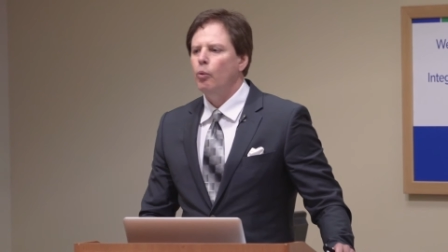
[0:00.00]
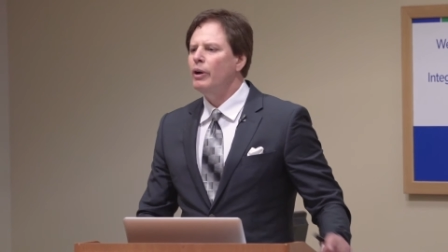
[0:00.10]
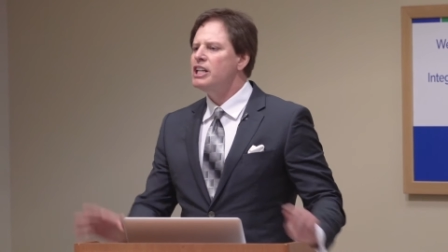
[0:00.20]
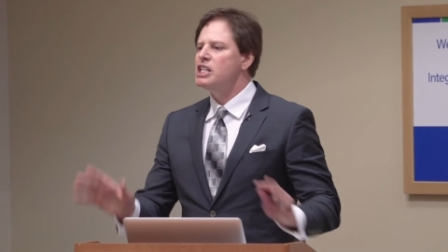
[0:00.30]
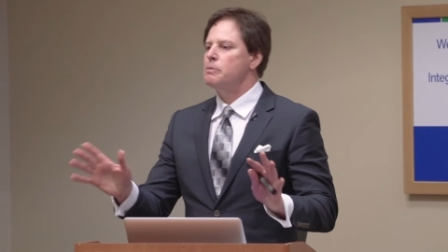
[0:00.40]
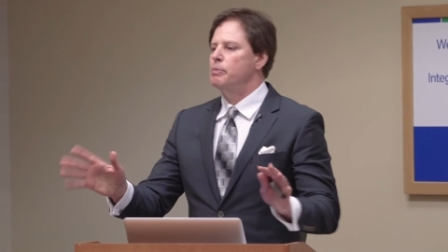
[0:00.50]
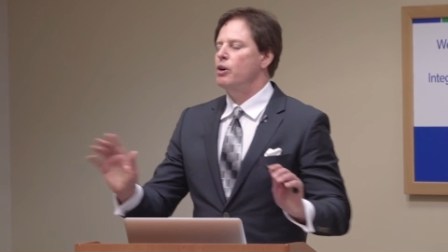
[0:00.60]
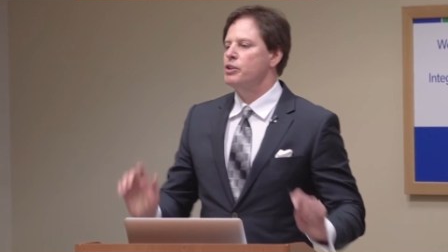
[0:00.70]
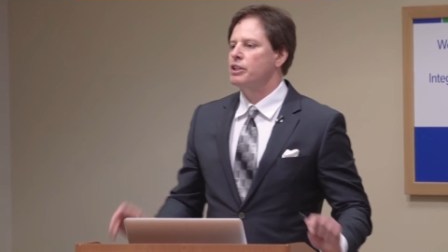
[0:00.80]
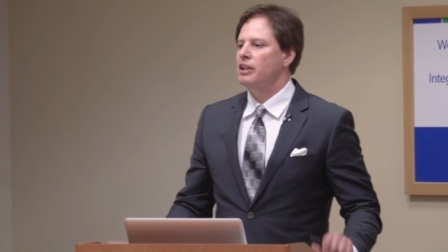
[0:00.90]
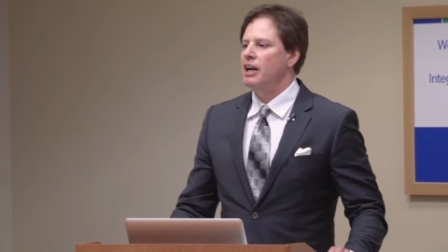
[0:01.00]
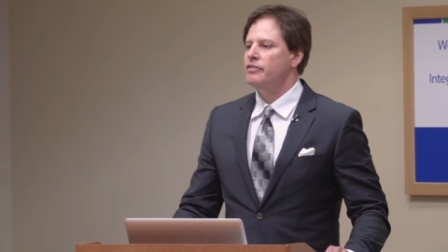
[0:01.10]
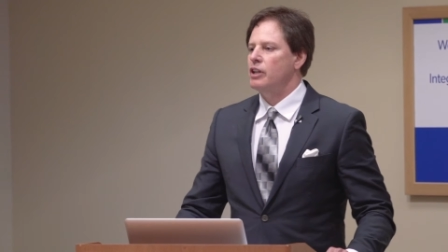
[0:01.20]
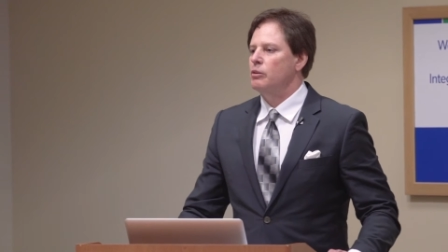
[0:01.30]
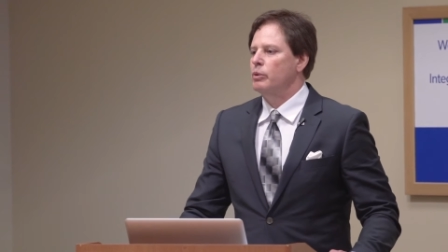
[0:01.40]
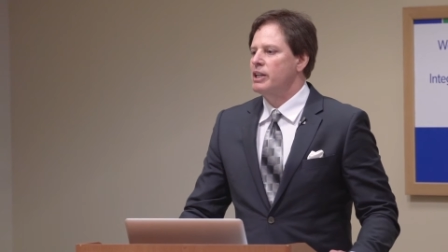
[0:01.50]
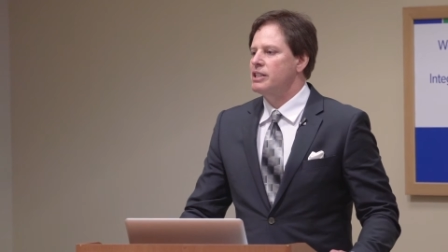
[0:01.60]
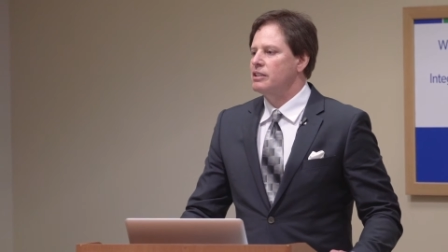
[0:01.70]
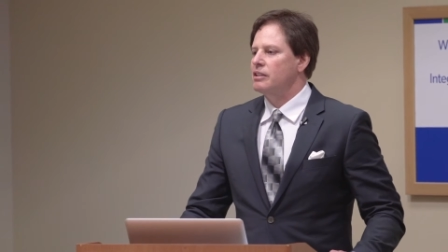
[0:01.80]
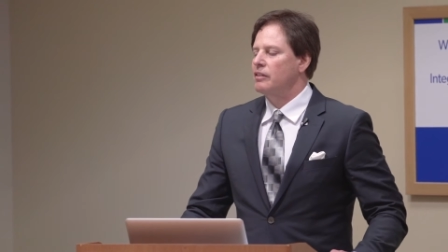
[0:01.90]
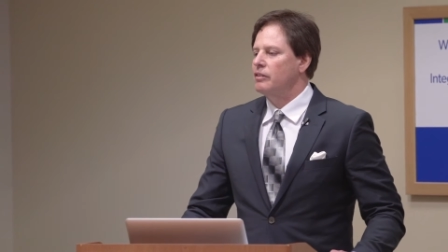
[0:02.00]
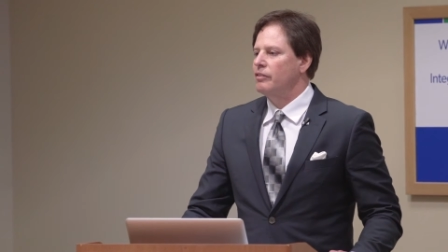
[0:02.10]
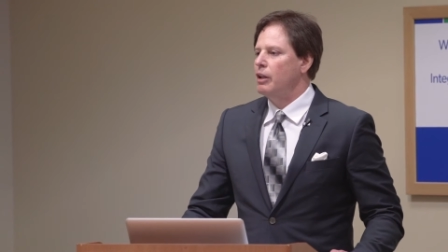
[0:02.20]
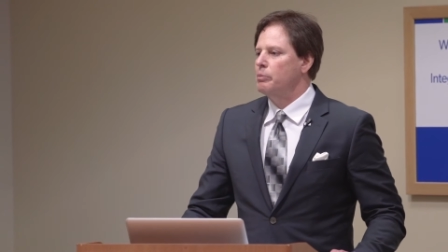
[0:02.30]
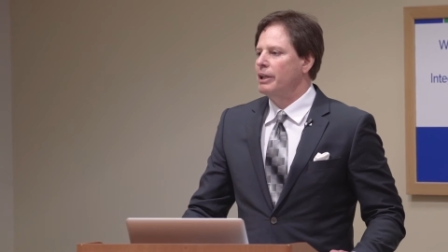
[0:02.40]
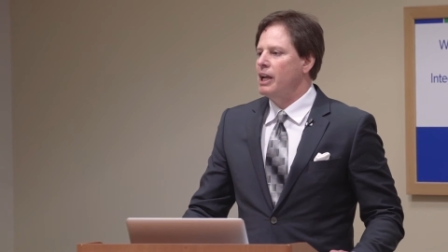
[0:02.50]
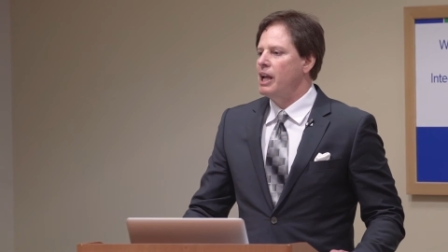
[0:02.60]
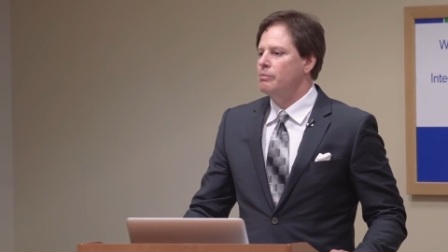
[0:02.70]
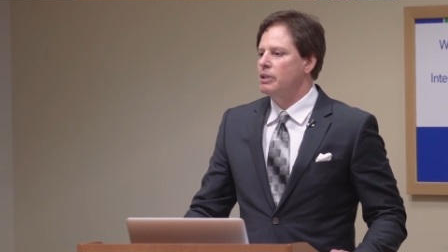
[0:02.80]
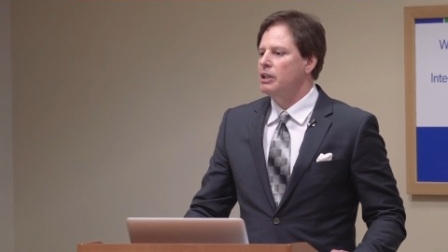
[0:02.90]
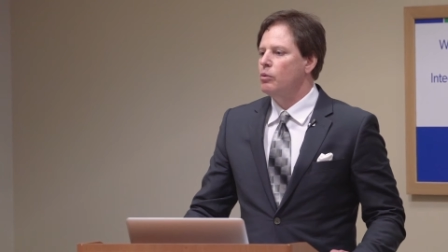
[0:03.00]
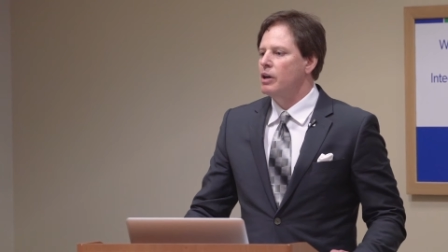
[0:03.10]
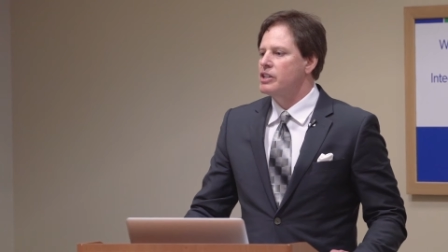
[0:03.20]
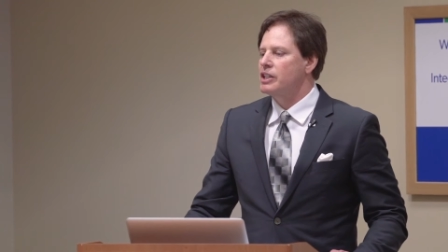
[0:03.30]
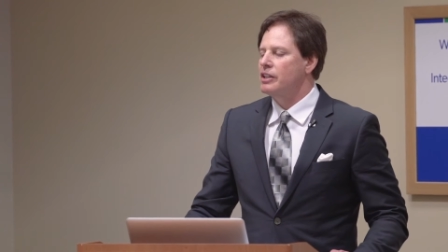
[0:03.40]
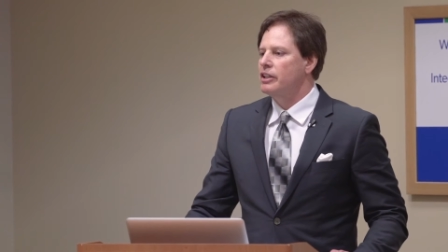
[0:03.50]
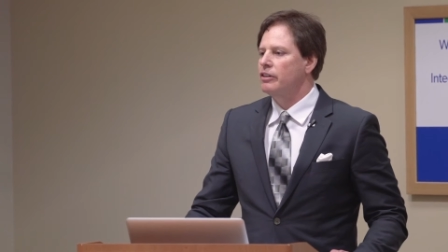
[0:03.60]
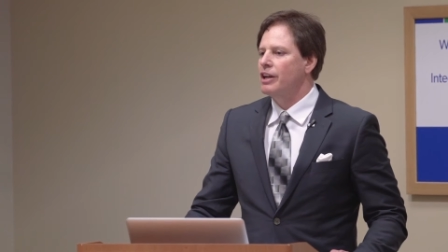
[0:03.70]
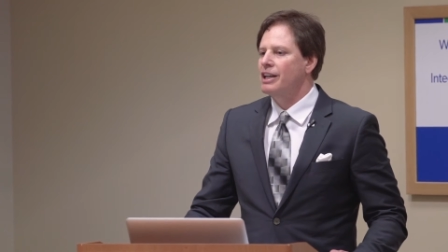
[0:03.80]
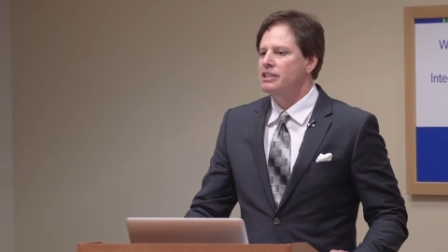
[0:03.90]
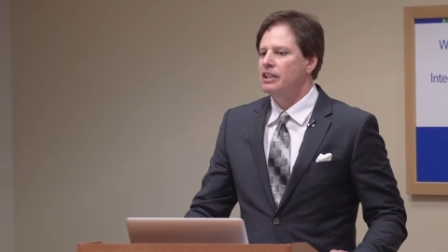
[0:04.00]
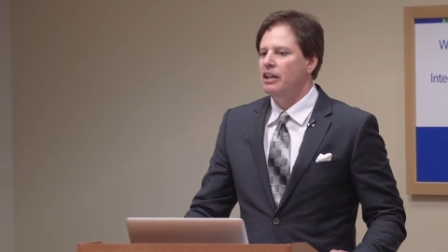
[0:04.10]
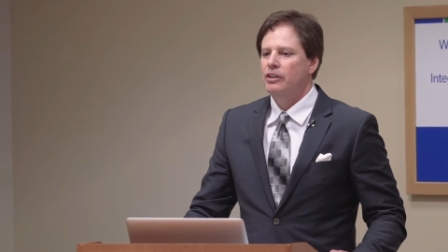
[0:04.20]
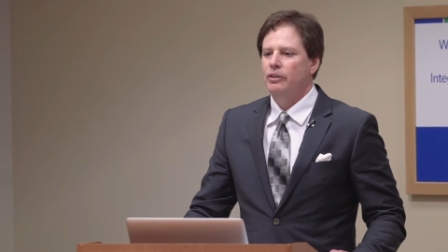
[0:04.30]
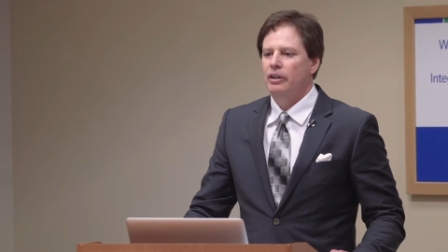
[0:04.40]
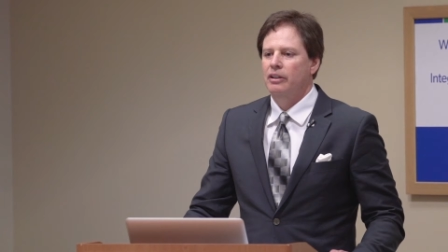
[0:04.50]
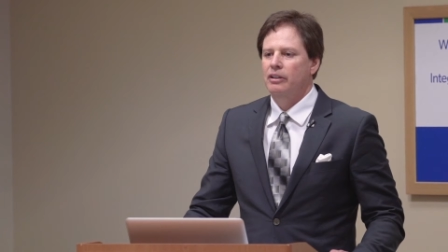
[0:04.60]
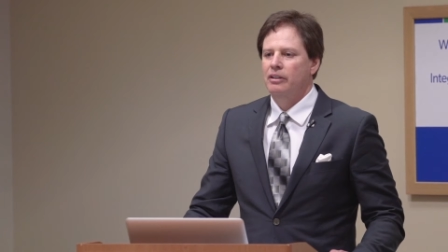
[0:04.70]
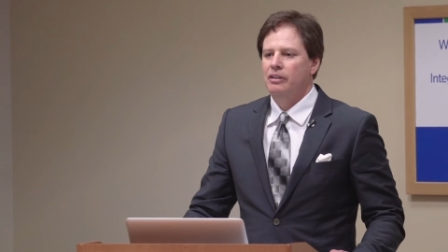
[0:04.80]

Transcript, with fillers: but what do you suppose the lifetime risk of developing AMD was in the year 1900?